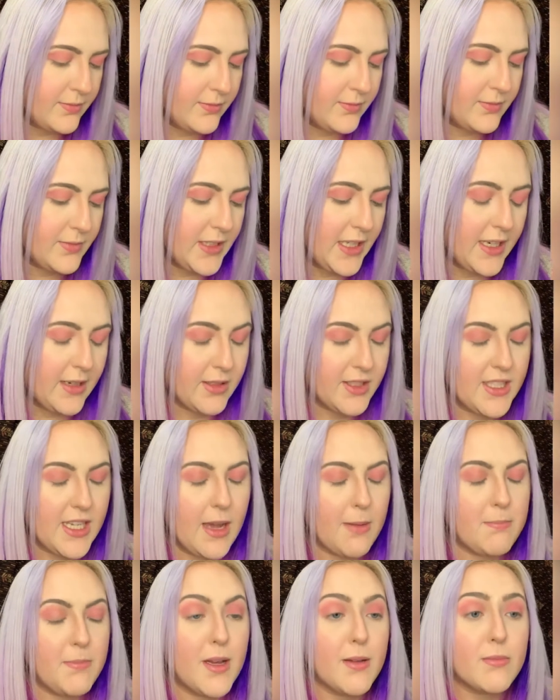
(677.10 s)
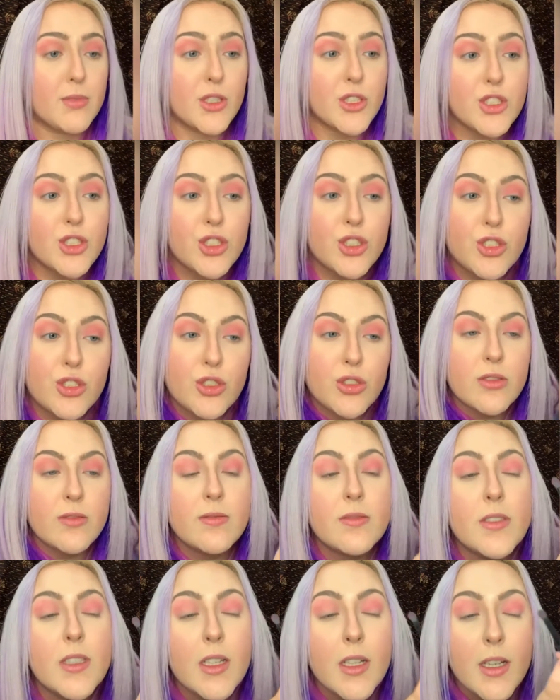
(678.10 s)
And I'll tap my brush.
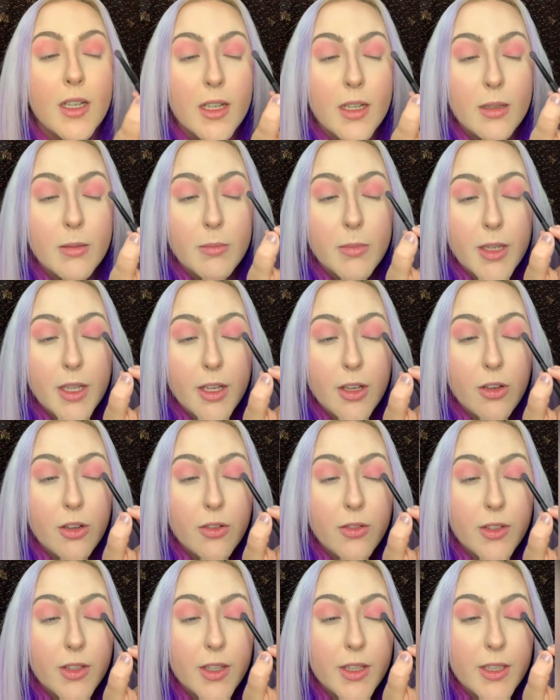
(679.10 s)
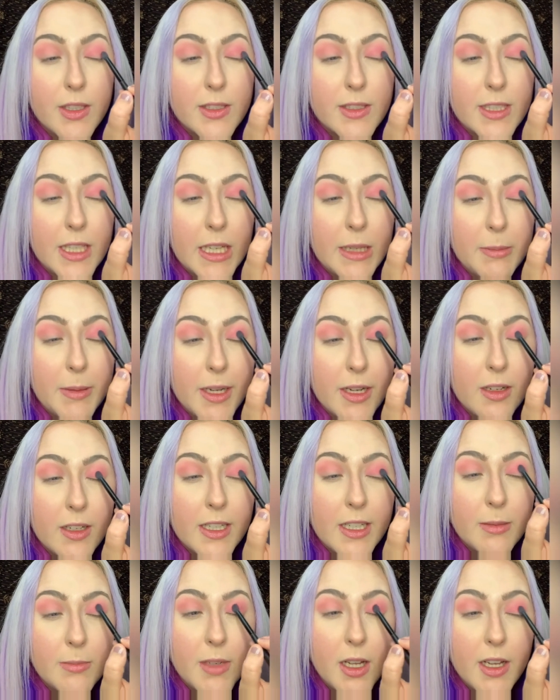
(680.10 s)
I'm gonna go over the same area.
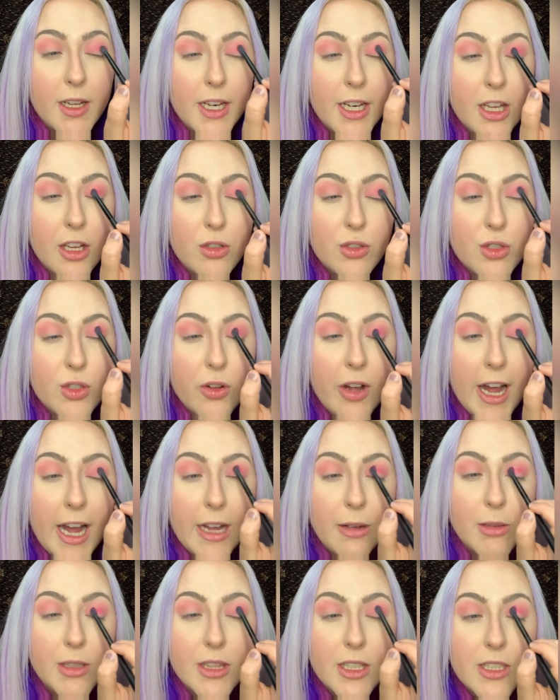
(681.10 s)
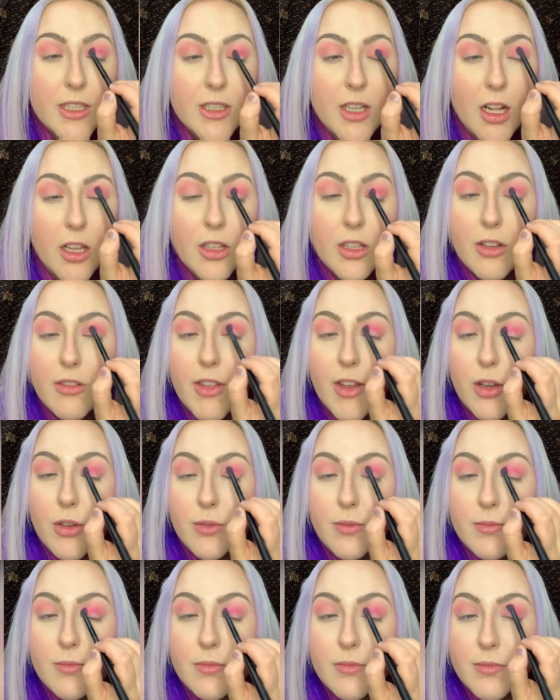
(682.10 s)
I'm not gonna go so high with this color though.
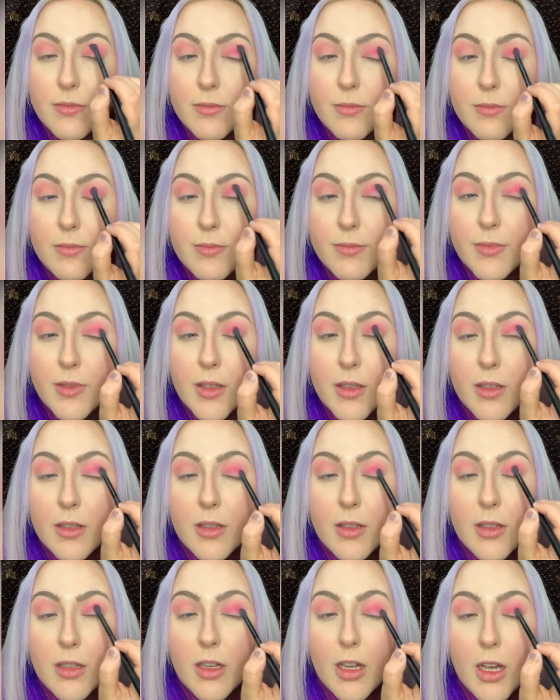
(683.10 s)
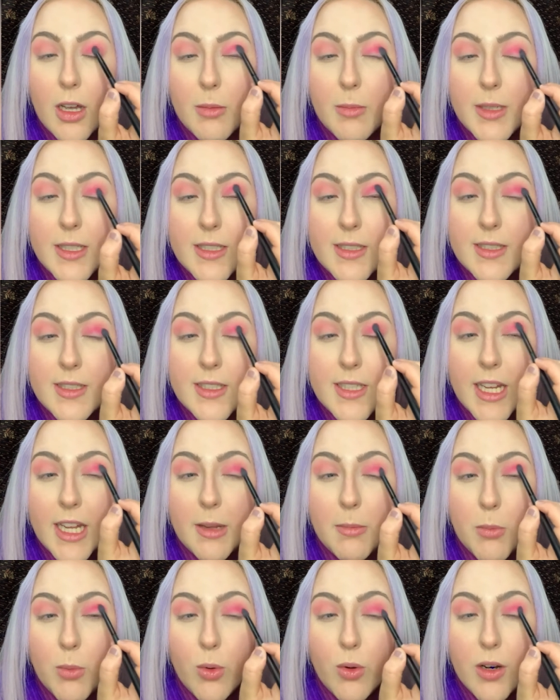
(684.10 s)
I'm gonna stay
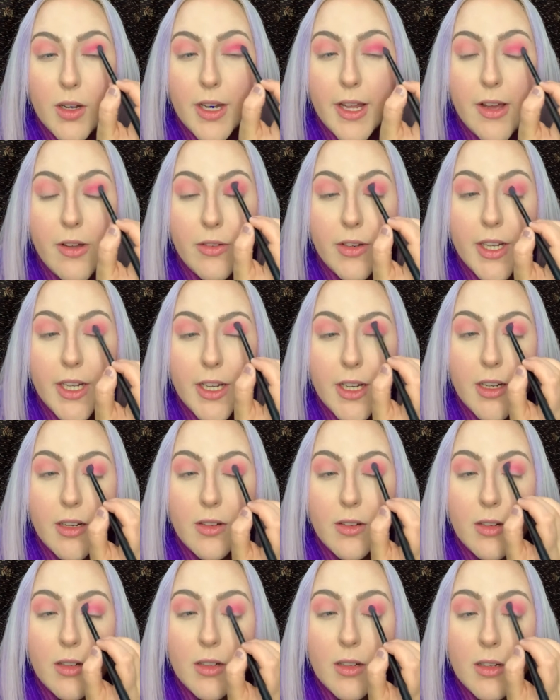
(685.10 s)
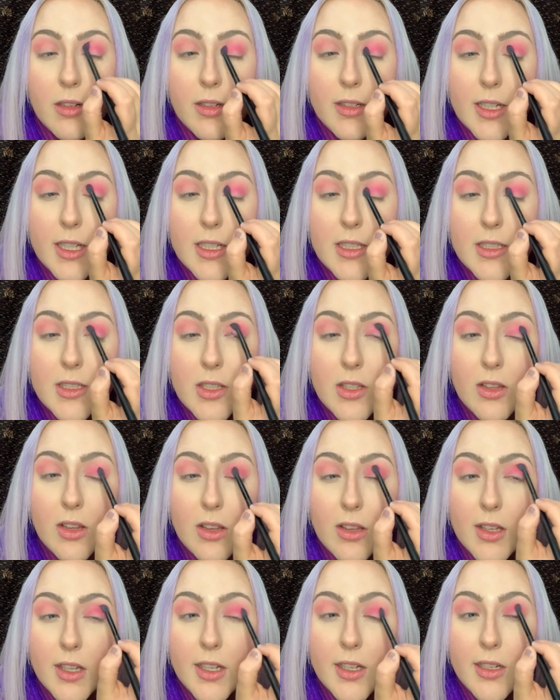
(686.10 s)
more down here next to the
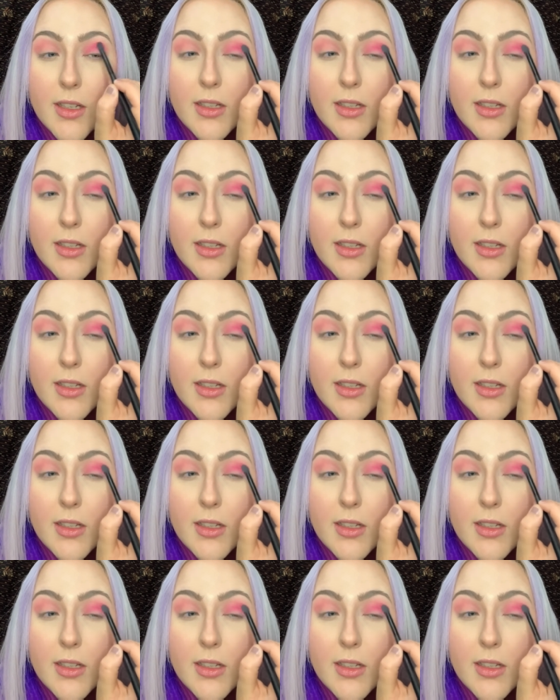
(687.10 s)
lid.